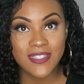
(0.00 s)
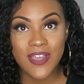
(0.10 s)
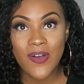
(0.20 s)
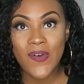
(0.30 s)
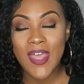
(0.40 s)

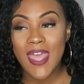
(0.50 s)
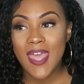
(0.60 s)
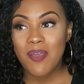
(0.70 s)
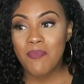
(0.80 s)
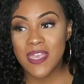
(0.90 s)
So
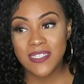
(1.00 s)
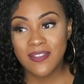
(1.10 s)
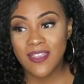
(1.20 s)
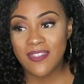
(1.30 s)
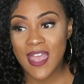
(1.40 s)

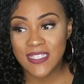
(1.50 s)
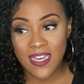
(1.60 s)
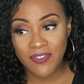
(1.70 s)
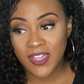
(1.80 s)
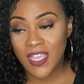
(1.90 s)
basically that's
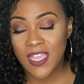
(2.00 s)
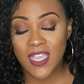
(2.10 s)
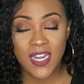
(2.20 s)
everything.